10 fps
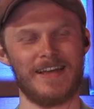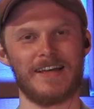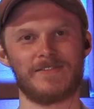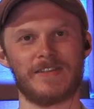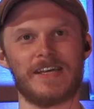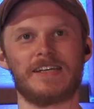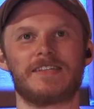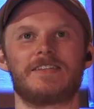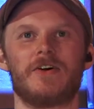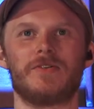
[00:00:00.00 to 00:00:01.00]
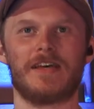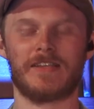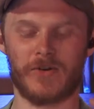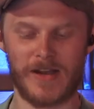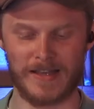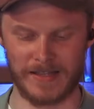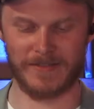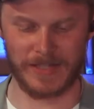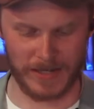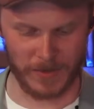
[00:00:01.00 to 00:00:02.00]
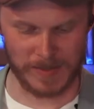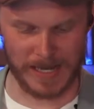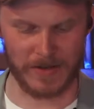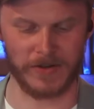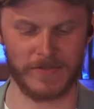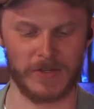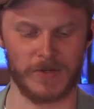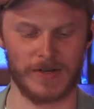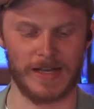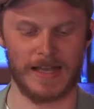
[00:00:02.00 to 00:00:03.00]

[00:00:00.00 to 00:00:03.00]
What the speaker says: it's fantastic though that the creativity comes out of you,